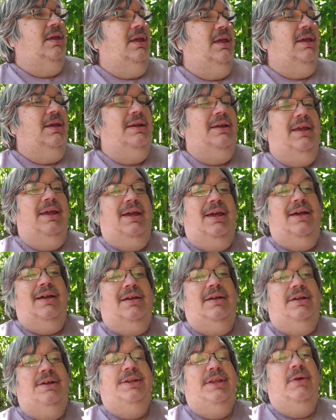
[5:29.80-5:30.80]
And yeah,
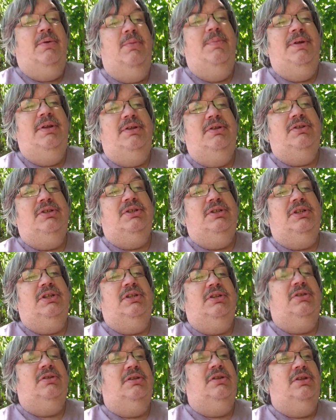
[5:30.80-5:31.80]
they will be
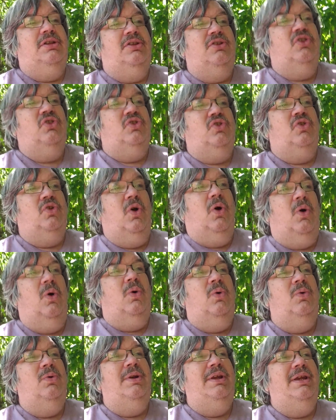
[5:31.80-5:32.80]

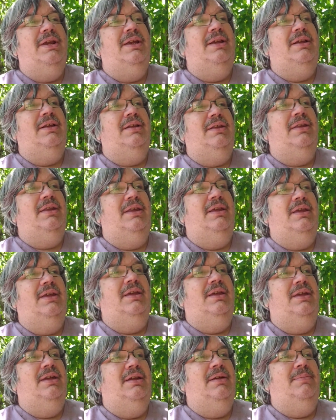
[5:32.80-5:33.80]
holding
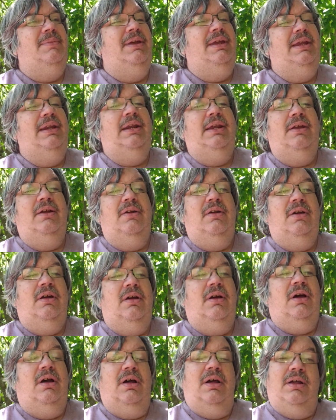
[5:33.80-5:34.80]
the meeting
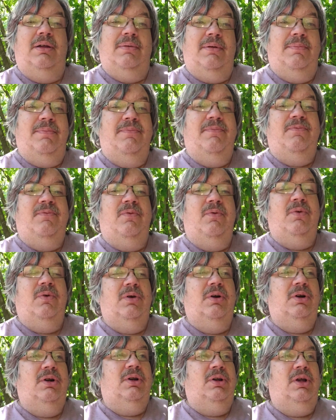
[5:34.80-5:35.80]
uh,
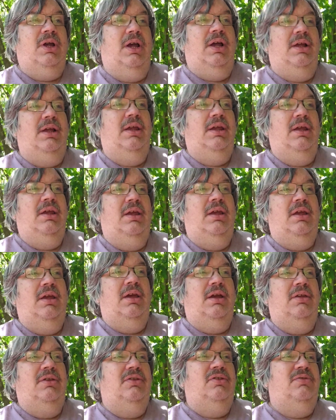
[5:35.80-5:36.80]
for uh,
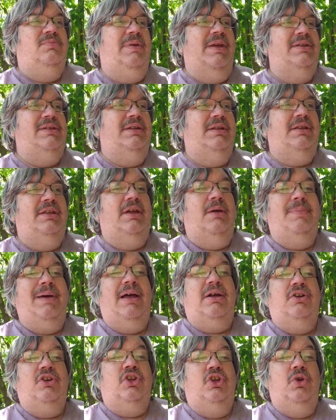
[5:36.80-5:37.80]
basically
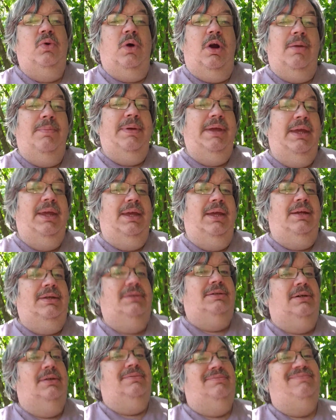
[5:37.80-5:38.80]
about QRP.
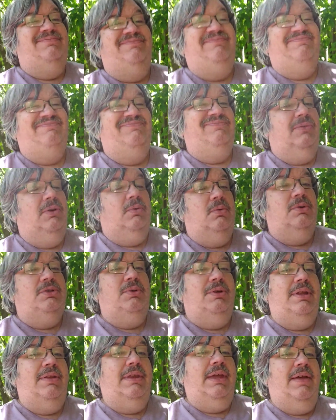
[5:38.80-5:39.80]
So we'll
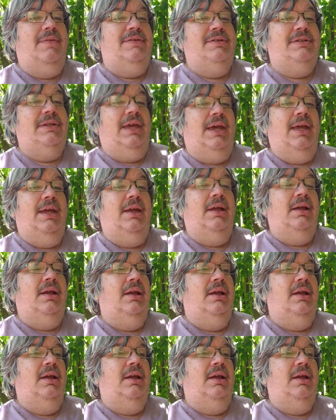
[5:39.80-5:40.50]
see what they have to say.